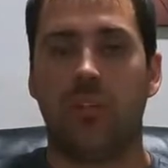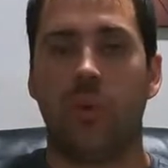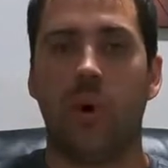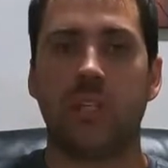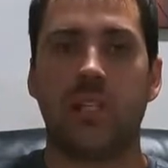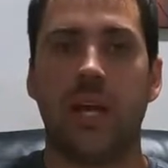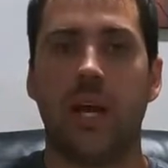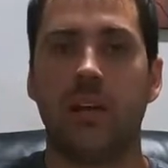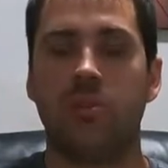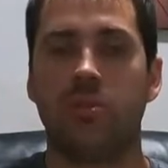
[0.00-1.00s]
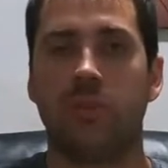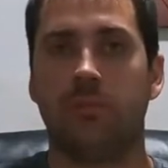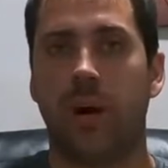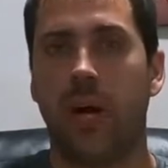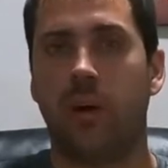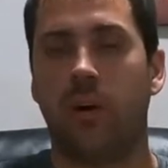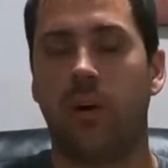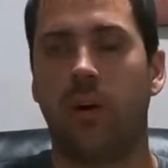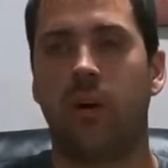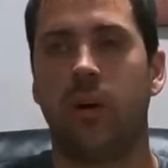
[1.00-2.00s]
ones that I used in my
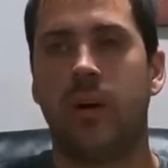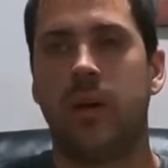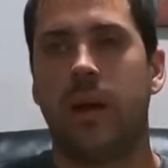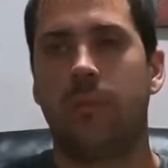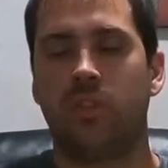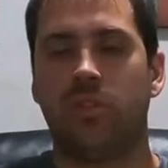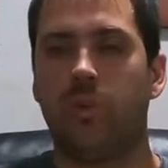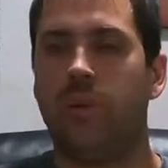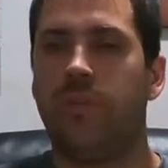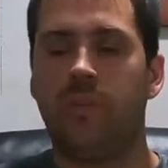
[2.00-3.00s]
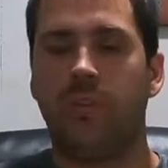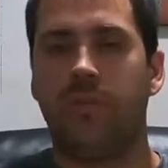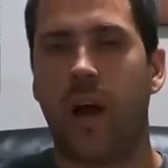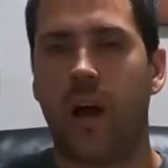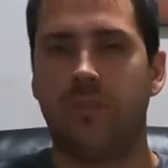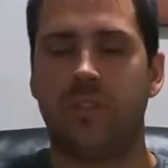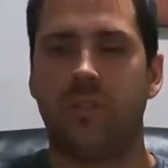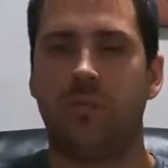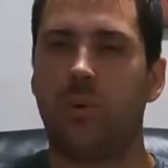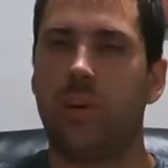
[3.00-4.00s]
car, 355s is
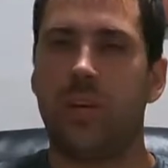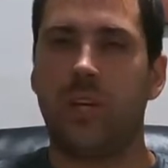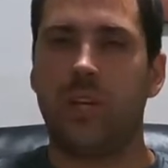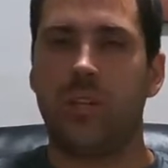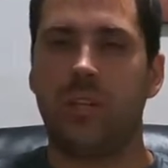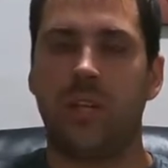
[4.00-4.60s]
pretty decent.